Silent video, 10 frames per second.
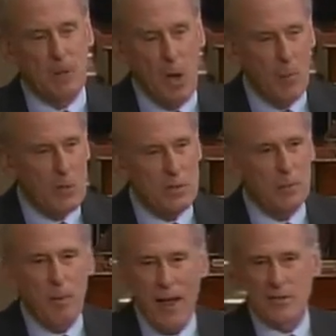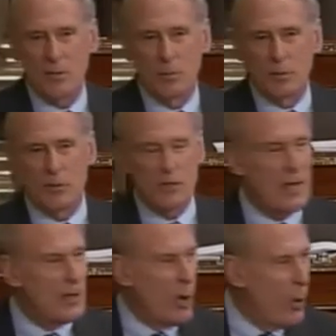almost impossible to
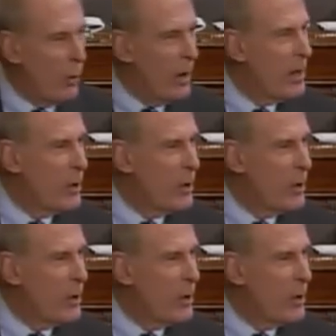say no